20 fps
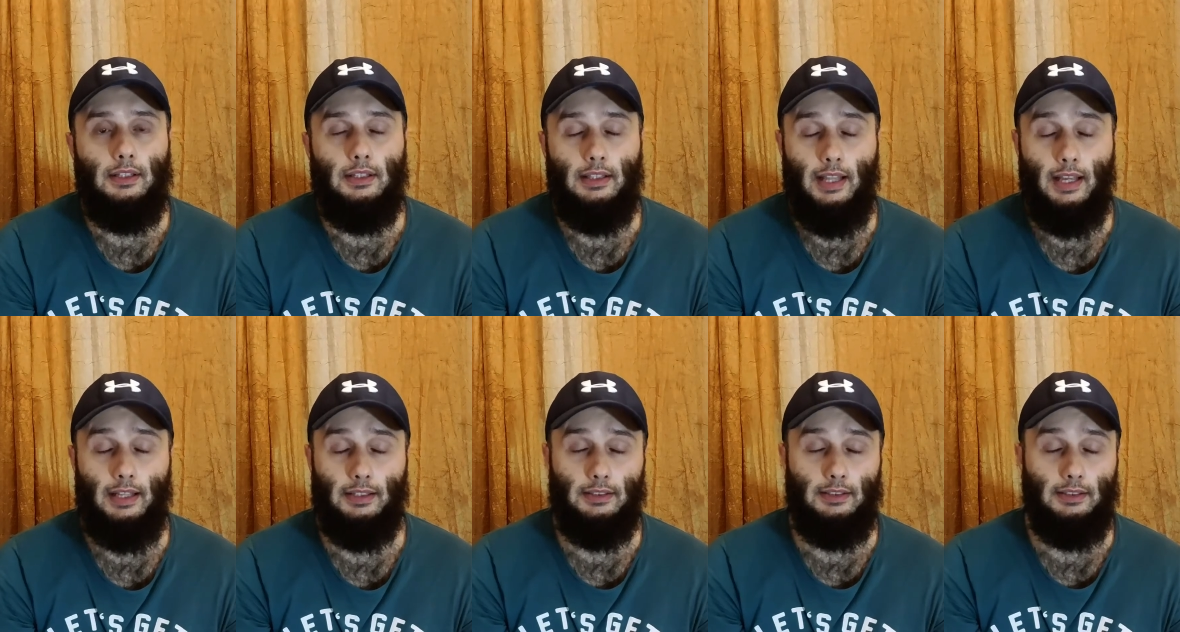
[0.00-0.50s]

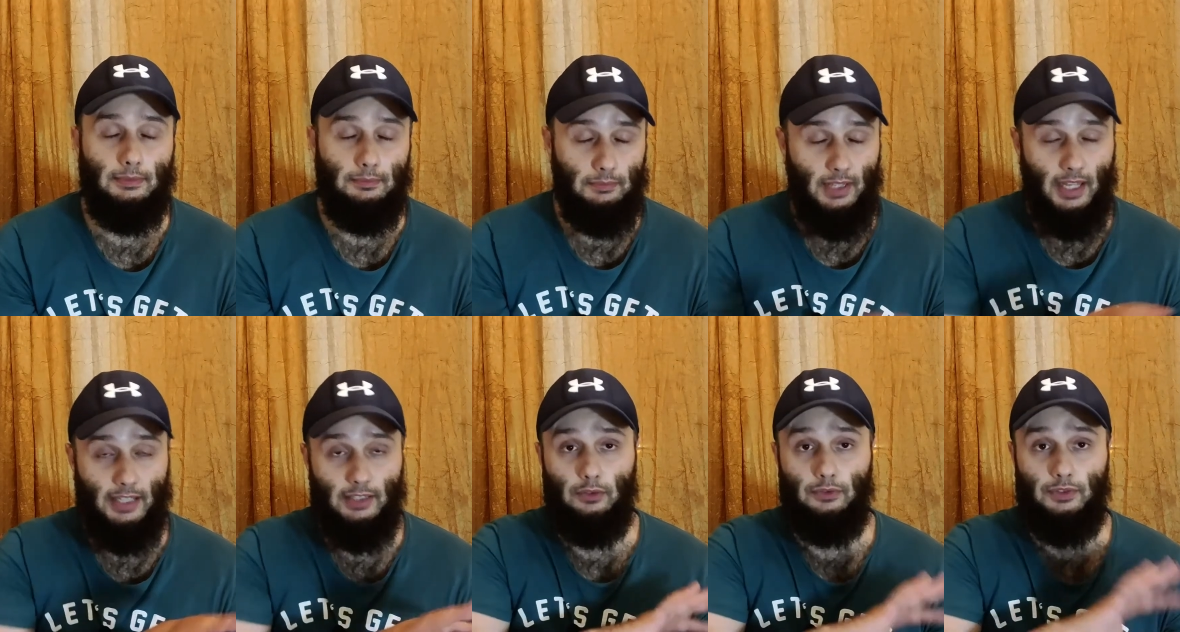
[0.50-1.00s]
None
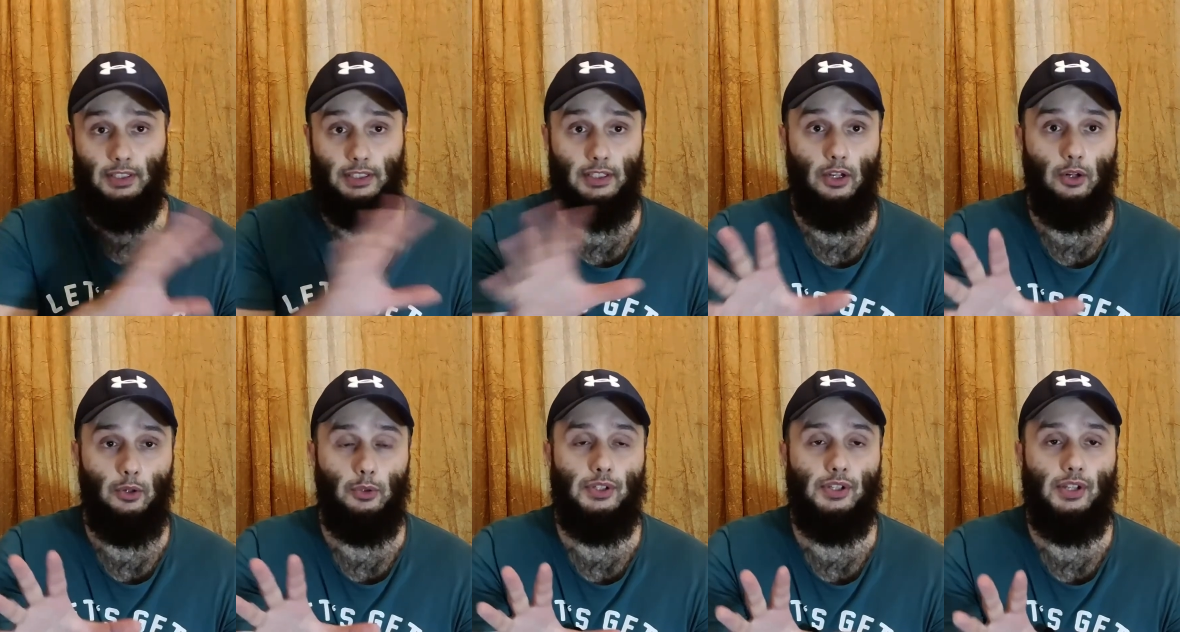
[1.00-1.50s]
of the
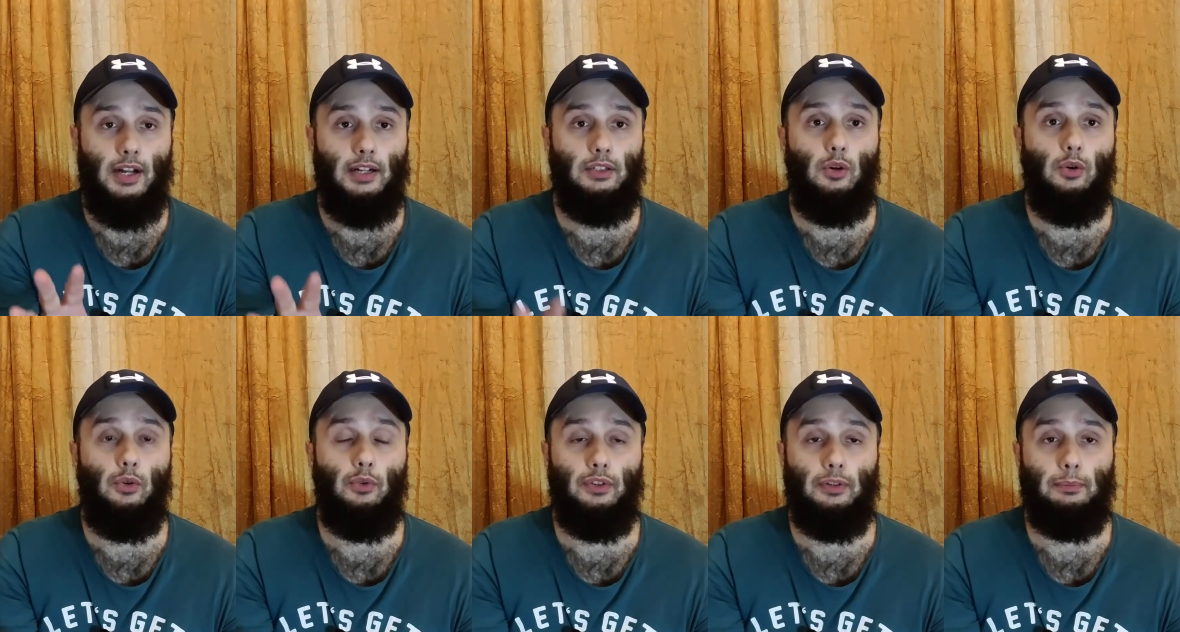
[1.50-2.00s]
notes are
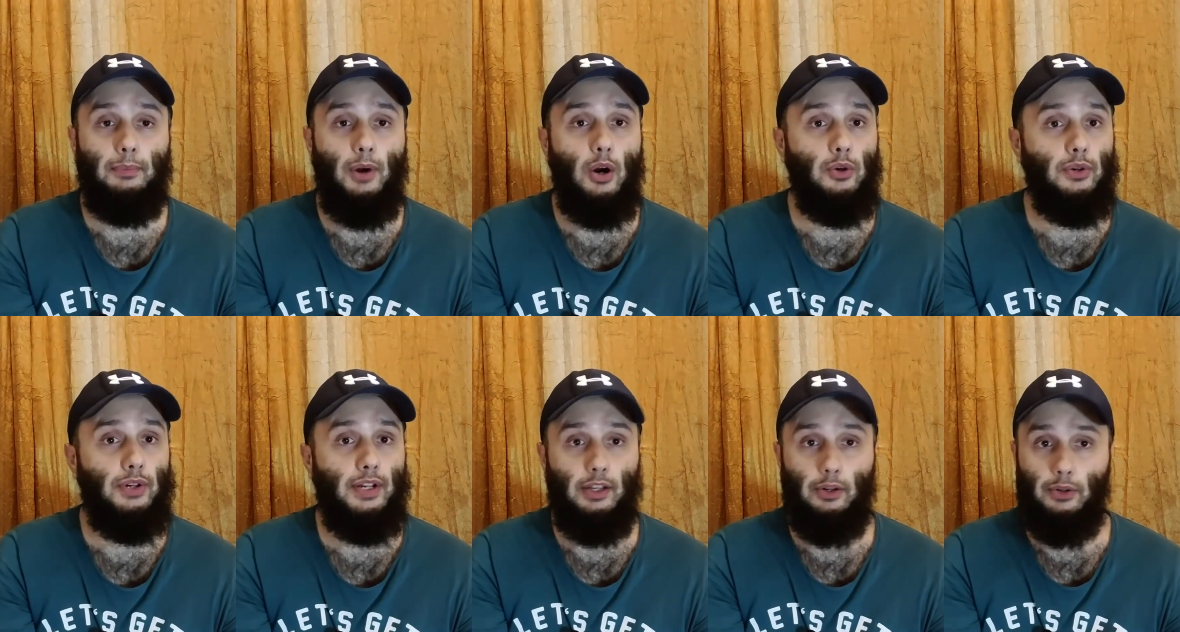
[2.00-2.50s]

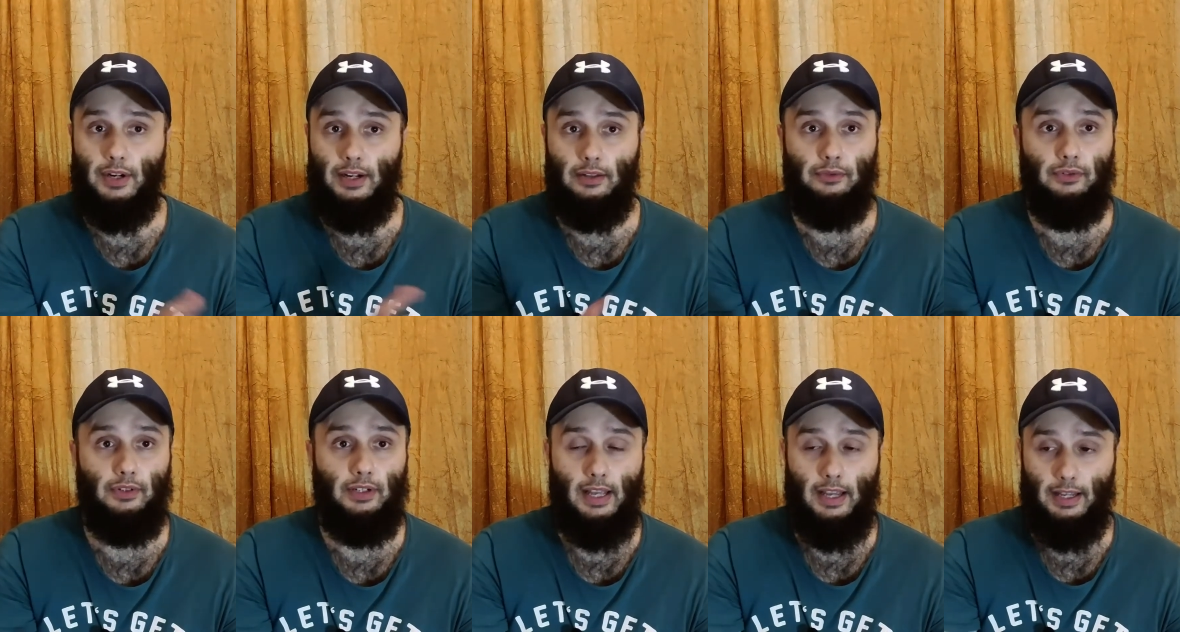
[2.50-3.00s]
overpowering or
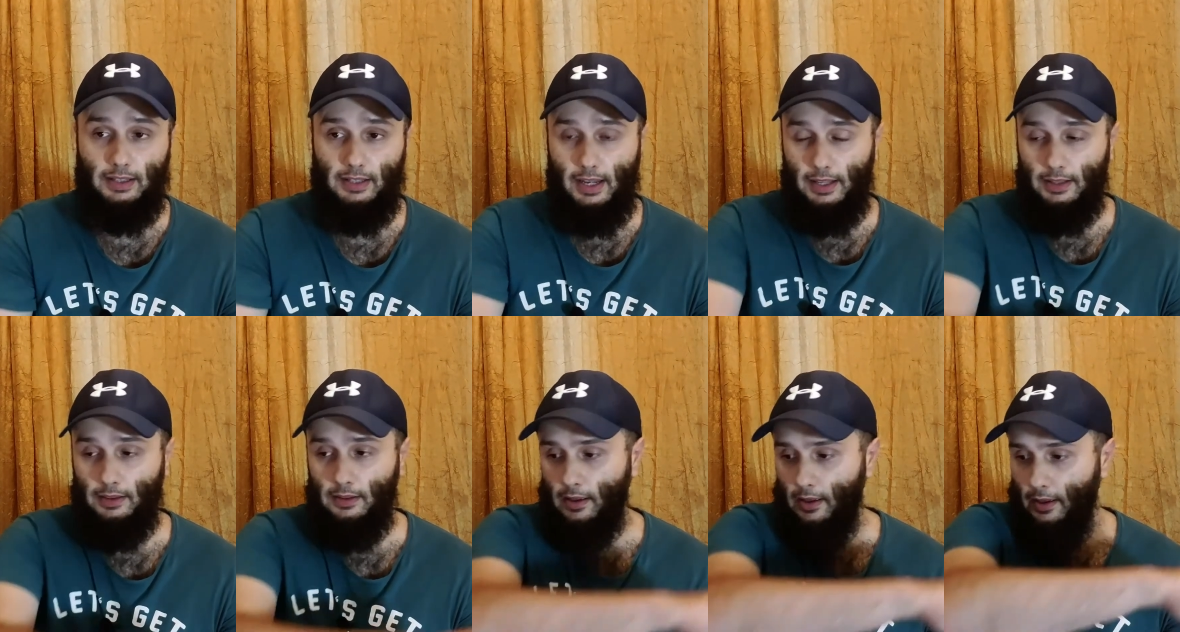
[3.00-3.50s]
anything like
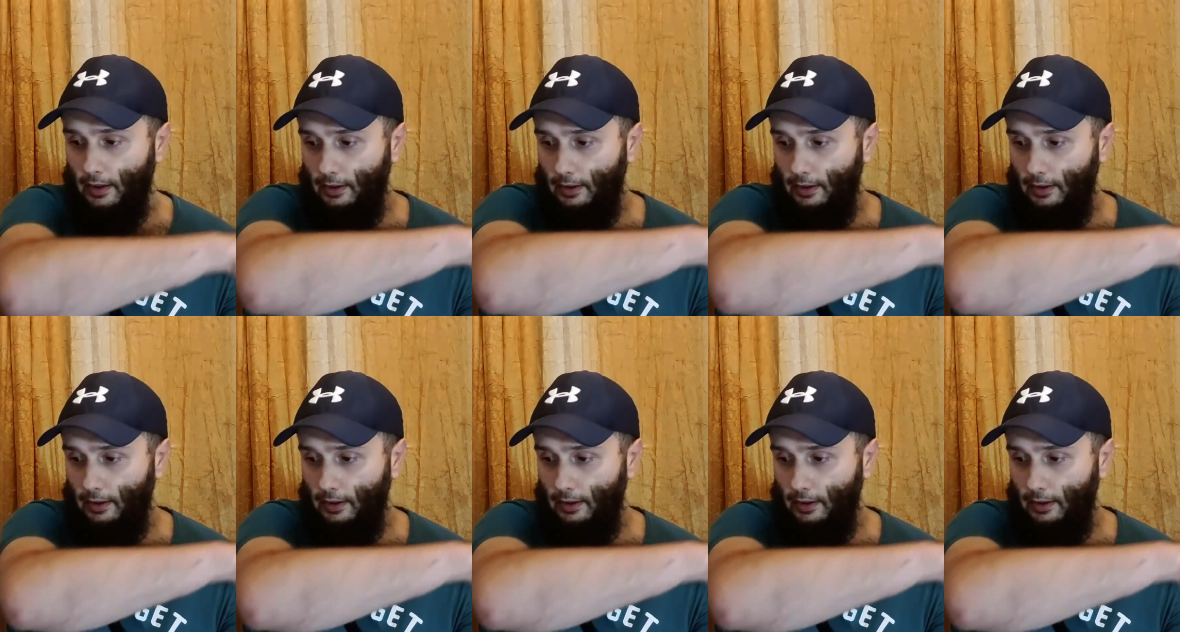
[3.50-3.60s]
that.